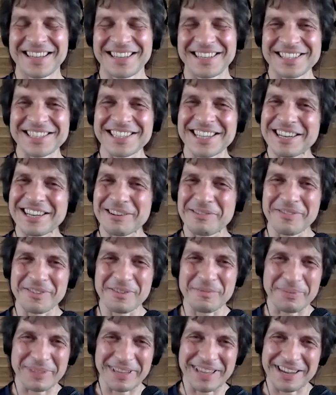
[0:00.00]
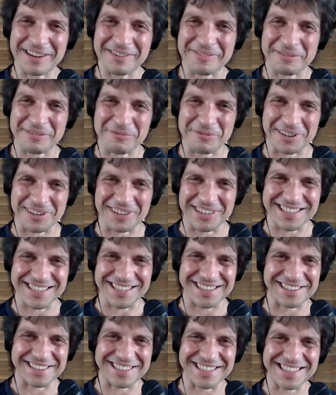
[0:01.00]
there's a little bit of the play of the words
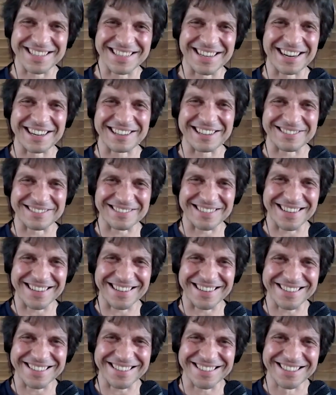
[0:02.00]
there in the title, right?